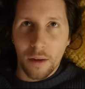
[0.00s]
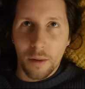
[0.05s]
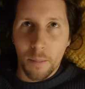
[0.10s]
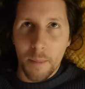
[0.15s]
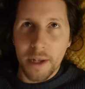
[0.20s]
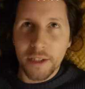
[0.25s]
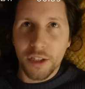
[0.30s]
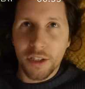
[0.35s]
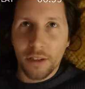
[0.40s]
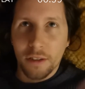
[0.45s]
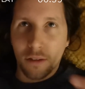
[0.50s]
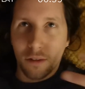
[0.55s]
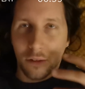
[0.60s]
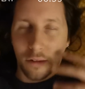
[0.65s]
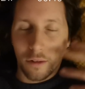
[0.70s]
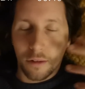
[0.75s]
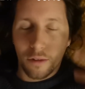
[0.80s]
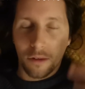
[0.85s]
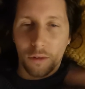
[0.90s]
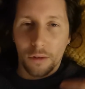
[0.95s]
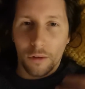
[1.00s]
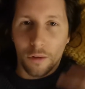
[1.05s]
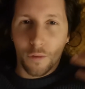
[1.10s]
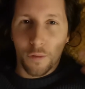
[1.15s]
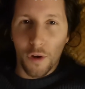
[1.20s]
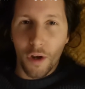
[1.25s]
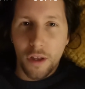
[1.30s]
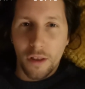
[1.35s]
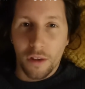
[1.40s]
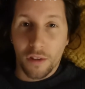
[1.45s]
imagine
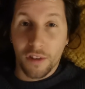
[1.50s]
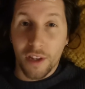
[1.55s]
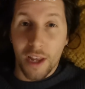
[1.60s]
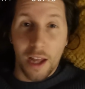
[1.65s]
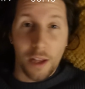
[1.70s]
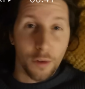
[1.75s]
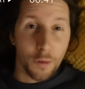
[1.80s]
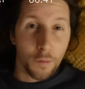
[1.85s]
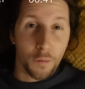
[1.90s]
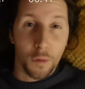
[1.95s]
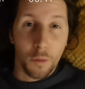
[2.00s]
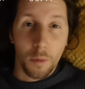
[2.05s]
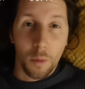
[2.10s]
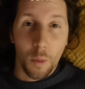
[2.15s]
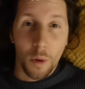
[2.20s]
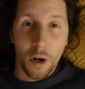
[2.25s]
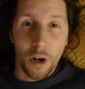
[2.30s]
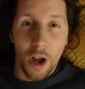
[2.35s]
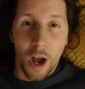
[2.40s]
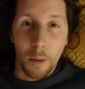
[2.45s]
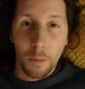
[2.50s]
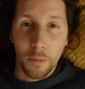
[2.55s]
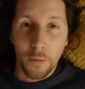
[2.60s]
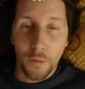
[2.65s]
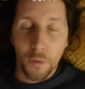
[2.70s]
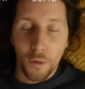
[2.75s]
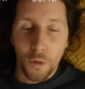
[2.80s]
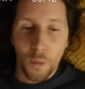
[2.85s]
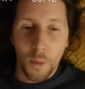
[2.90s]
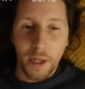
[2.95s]
you've heard the sounds of a Formula One car
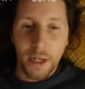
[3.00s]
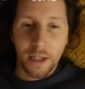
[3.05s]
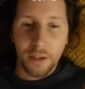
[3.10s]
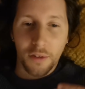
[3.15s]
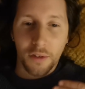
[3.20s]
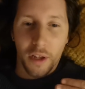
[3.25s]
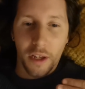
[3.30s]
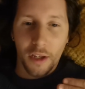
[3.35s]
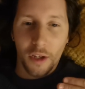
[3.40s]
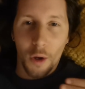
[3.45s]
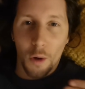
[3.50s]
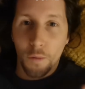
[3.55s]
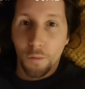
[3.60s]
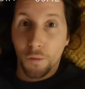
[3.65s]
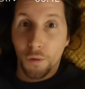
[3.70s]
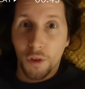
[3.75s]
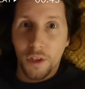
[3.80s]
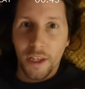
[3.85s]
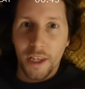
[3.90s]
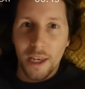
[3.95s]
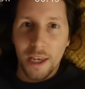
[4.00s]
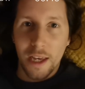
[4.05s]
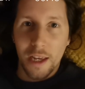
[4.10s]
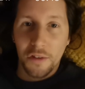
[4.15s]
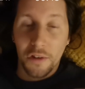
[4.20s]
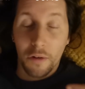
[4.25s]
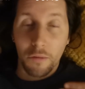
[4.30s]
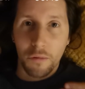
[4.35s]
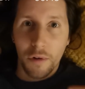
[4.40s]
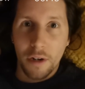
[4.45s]
before when it's like going through the
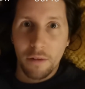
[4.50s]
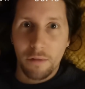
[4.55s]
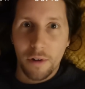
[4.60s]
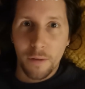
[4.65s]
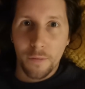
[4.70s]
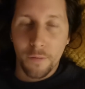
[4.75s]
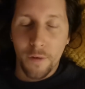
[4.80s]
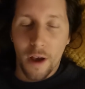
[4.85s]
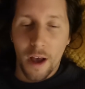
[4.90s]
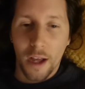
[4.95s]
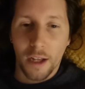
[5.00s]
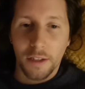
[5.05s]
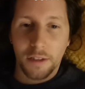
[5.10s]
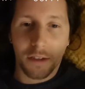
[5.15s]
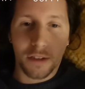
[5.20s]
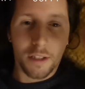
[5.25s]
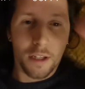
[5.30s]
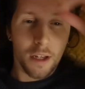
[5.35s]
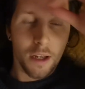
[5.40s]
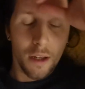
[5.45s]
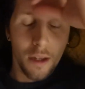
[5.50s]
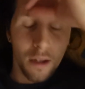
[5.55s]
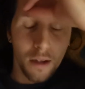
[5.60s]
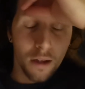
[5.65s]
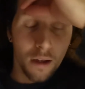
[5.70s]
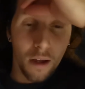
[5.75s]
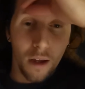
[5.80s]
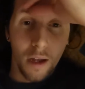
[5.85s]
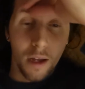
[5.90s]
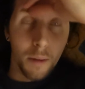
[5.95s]
gears like really, really fast.
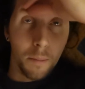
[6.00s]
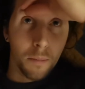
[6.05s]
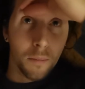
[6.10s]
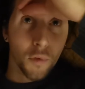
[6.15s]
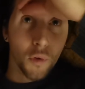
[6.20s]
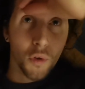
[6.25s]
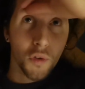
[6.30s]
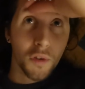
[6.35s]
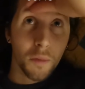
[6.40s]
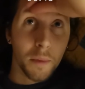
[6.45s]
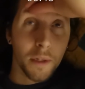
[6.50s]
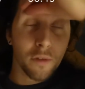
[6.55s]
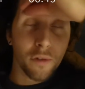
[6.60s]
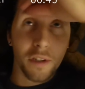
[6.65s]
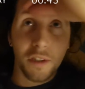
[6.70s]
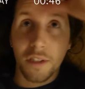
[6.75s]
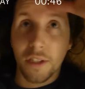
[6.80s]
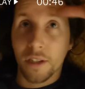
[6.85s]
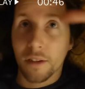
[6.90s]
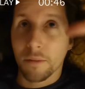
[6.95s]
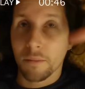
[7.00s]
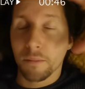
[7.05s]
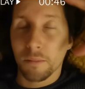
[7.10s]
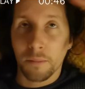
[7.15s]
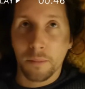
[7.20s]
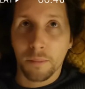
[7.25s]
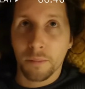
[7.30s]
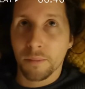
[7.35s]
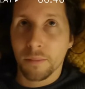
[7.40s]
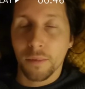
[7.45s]
Um, it's got some interesting,
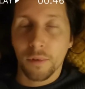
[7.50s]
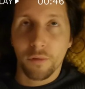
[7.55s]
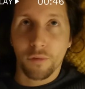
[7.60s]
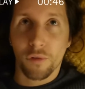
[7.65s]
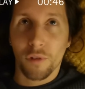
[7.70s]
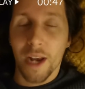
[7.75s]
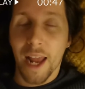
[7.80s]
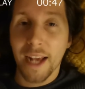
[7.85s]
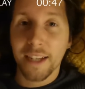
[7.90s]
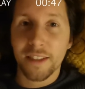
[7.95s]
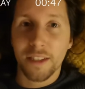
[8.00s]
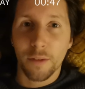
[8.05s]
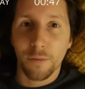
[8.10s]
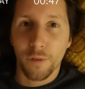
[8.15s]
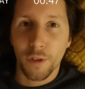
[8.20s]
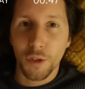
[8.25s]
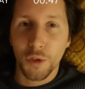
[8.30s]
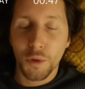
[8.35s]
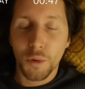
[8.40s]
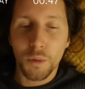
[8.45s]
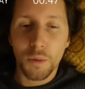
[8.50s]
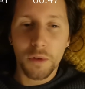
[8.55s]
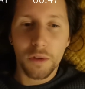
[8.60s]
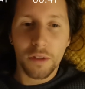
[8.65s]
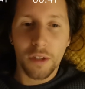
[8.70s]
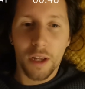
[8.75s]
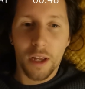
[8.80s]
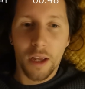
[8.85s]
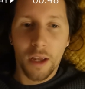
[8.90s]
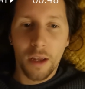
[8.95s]
relaxing
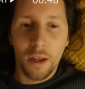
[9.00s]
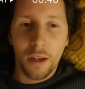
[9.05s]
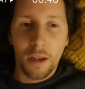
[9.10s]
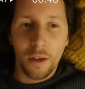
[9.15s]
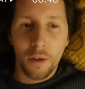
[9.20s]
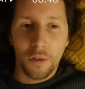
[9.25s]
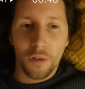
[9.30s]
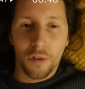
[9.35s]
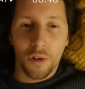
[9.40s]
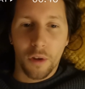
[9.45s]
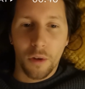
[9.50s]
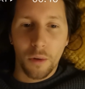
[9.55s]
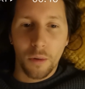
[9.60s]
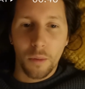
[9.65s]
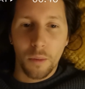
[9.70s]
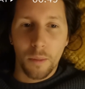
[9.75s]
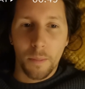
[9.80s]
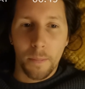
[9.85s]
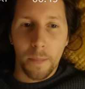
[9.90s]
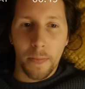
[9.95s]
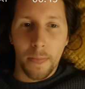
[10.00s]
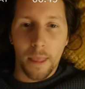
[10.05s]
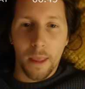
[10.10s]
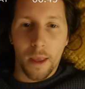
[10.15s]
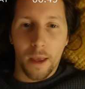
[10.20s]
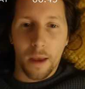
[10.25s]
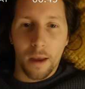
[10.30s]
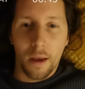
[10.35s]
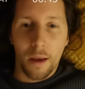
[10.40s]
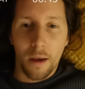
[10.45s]
visuals. So,
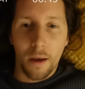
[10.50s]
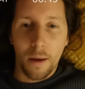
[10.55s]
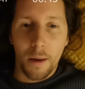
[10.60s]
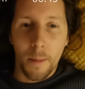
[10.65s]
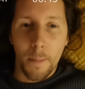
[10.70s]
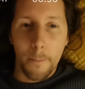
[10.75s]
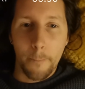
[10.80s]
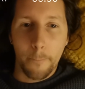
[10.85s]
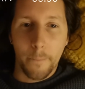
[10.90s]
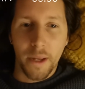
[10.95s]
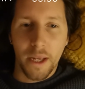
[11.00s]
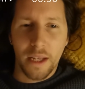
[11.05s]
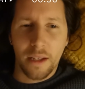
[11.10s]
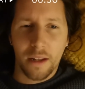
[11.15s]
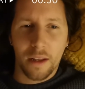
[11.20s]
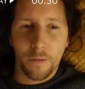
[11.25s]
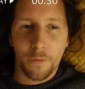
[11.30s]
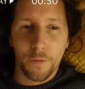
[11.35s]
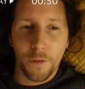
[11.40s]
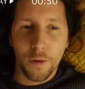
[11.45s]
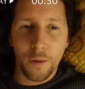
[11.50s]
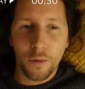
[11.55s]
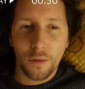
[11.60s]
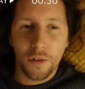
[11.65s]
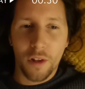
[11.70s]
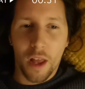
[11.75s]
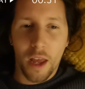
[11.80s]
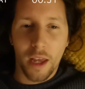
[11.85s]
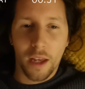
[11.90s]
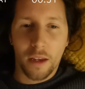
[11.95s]
um, but it, it
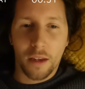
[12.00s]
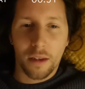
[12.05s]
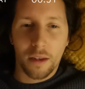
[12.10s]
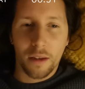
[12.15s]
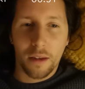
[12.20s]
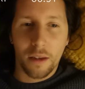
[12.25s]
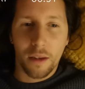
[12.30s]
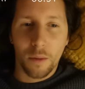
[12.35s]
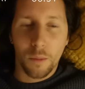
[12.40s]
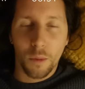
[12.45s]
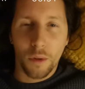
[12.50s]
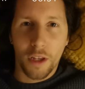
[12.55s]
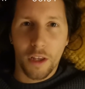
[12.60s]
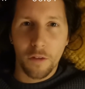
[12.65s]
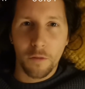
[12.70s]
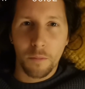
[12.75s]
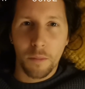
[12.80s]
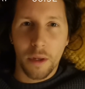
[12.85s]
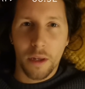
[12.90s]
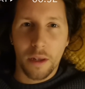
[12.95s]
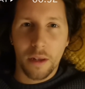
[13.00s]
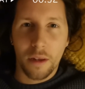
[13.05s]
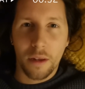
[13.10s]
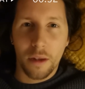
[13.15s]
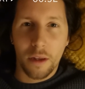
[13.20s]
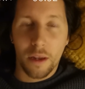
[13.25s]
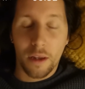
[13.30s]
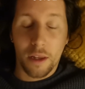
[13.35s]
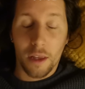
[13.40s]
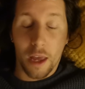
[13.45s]
feels like it would give me,
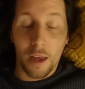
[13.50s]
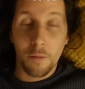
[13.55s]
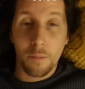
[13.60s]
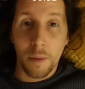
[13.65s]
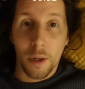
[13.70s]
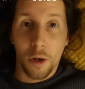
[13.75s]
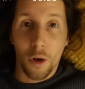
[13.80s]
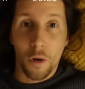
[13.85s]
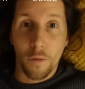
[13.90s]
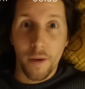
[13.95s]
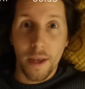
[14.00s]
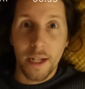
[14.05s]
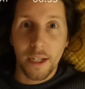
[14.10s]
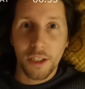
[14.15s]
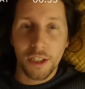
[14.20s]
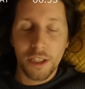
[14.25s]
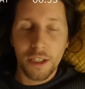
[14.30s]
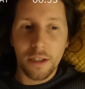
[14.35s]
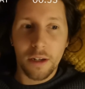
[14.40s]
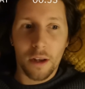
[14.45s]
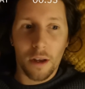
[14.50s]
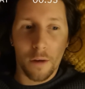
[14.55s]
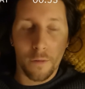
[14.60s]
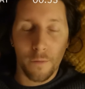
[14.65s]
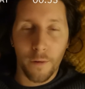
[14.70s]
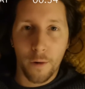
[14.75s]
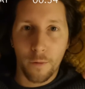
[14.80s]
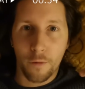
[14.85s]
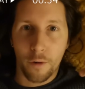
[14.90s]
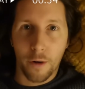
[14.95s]
it gave me a lot of energy. I
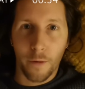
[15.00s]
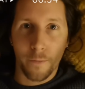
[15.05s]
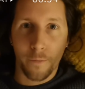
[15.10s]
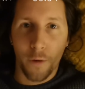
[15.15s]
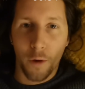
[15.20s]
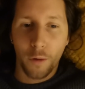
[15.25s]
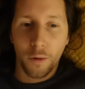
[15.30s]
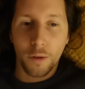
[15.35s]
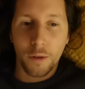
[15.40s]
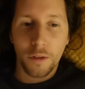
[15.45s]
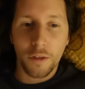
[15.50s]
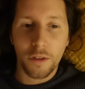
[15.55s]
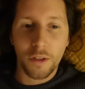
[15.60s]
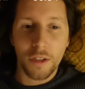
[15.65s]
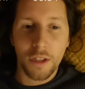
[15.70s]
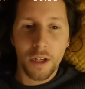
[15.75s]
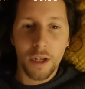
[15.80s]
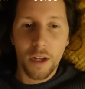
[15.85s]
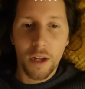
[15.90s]
felt very focused.